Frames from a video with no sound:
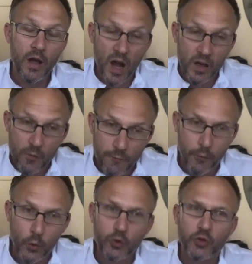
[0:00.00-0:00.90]

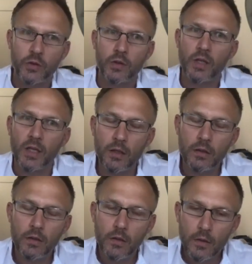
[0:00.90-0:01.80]
Unfortunately,
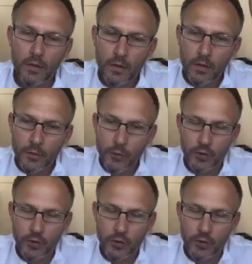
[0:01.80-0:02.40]
there